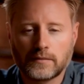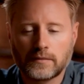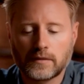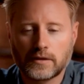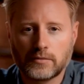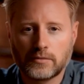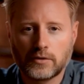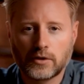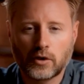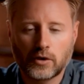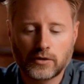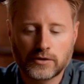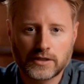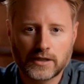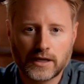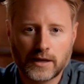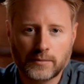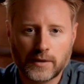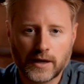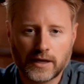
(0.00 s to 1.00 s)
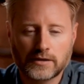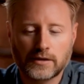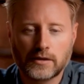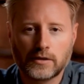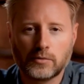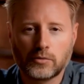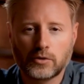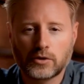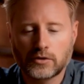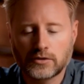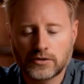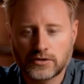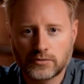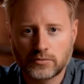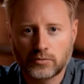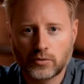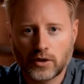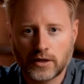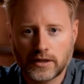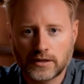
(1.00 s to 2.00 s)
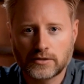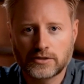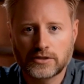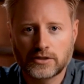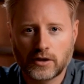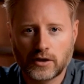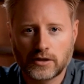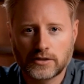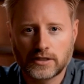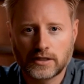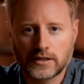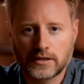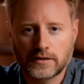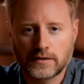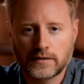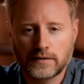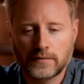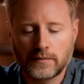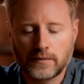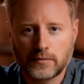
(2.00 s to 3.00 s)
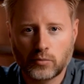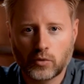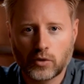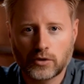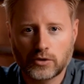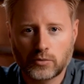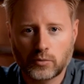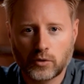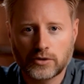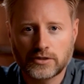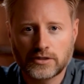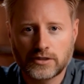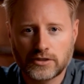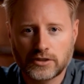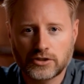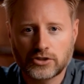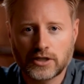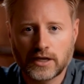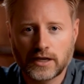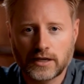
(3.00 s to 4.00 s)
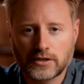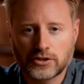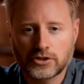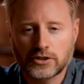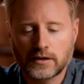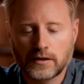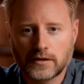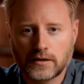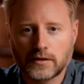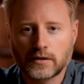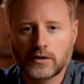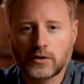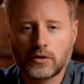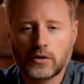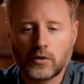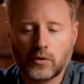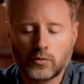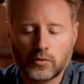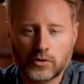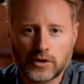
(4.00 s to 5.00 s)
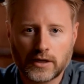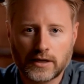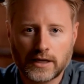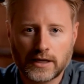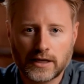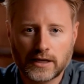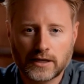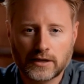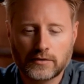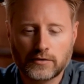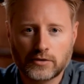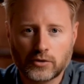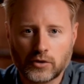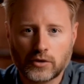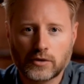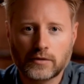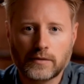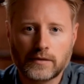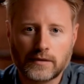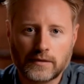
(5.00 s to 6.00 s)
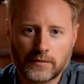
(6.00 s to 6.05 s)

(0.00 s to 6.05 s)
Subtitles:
You've got to get back to the roots of why you started, what you wanted to change, who you're really here for,